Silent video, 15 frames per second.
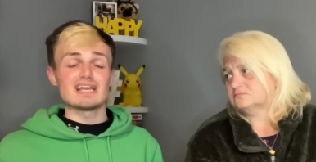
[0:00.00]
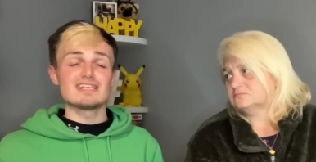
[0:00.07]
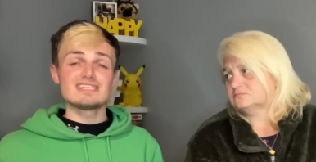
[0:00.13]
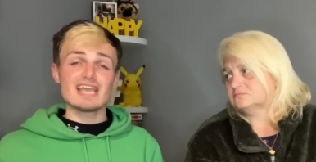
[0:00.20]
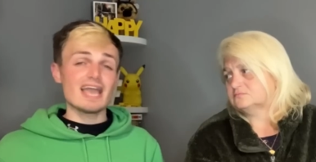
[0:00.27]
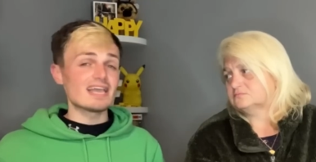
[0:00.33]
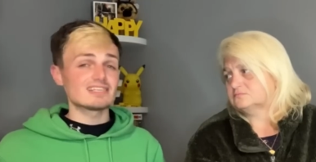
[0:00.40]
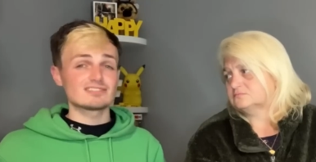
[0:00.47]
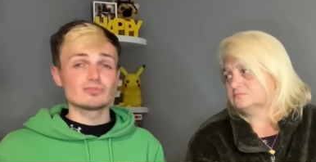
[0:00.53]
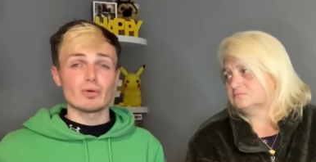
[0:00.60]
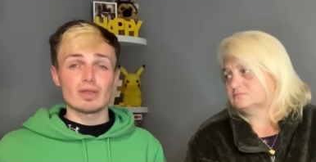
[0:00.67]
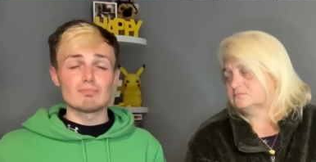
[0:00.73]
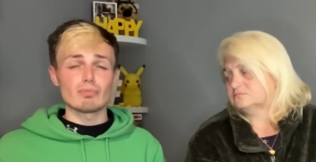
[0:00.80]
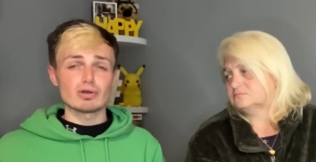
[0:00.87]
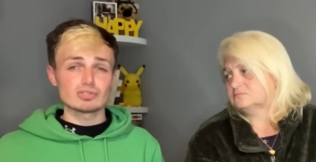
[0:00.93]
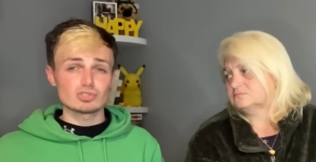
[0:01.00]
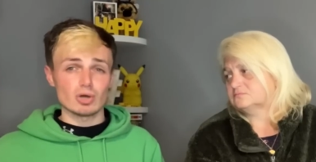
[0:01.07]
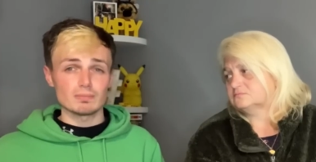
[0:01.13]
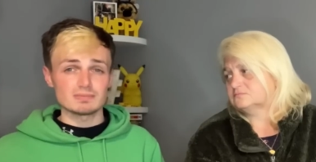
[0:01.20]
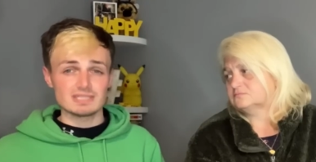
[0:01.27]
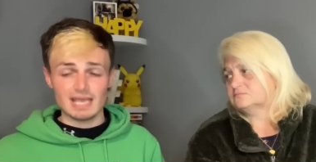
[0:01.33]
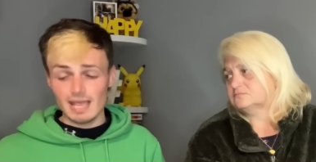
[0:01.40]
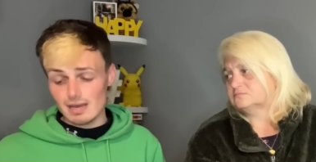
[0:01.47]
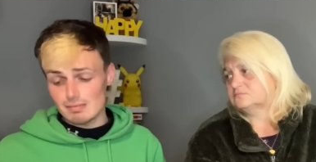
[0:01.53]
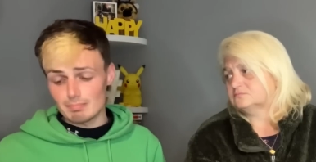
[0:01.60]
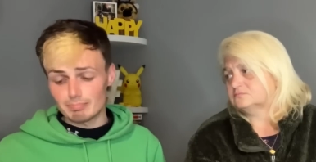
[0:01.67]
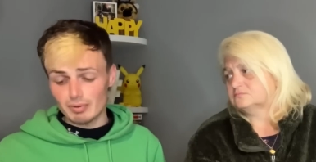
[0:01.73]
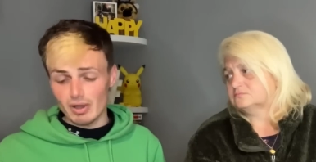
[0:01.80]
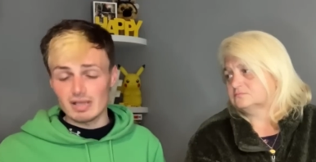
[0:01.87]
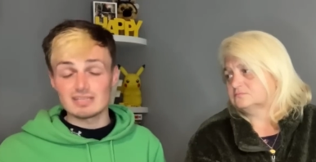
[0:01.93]
Speaker 1: And yet, it's not in my top 10,
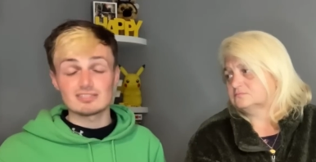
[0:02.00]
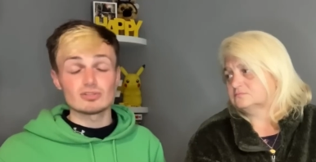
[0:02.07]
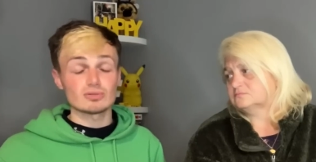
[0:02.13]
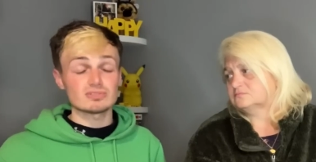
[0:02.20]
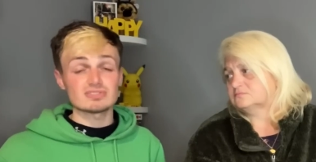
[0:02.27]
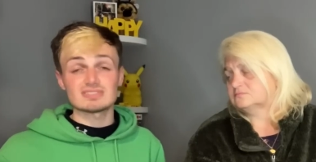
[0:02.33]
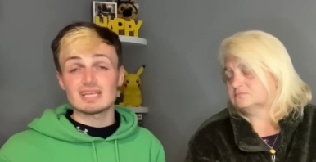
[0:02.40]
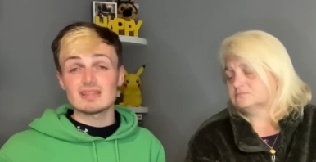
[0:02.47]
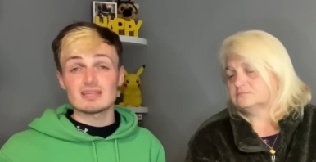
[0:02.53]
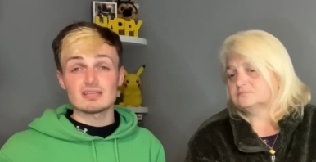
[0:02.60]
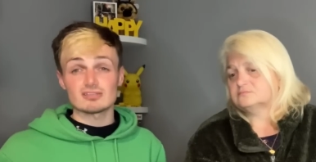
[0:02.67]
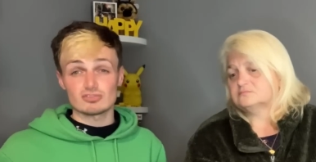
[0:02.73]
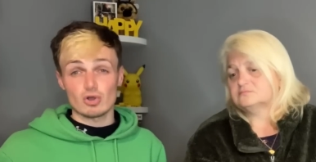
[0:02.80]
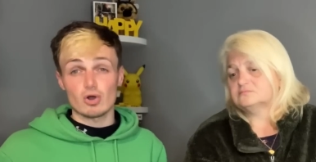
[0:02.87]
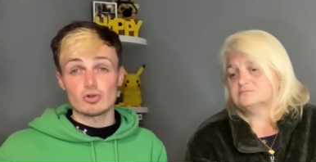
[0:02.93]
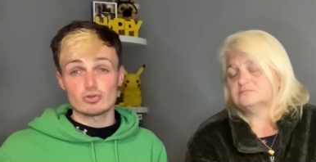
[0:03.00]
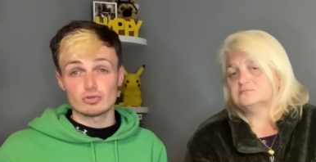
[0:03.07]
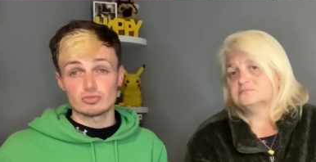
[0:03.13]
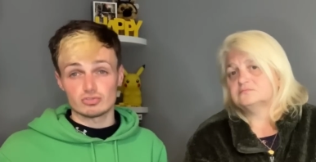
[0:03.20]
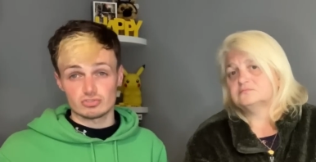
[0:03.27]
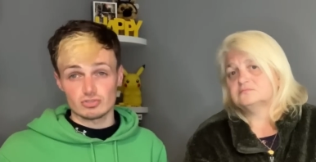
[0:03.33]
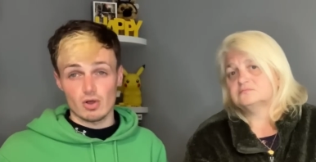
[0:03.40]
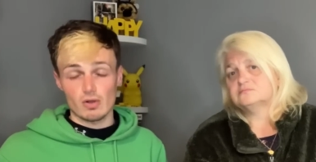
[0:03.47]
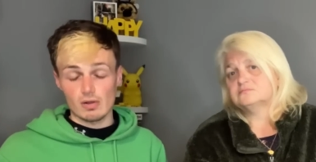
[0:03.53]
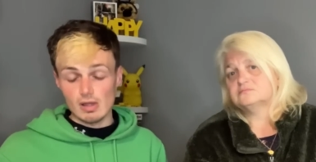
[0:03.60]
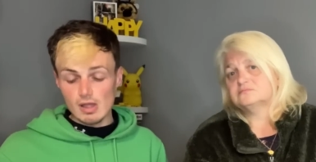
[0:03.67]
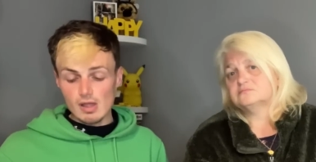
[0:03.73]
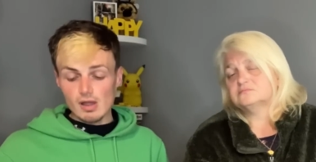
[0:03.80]
but it's not to say that it's not a good song.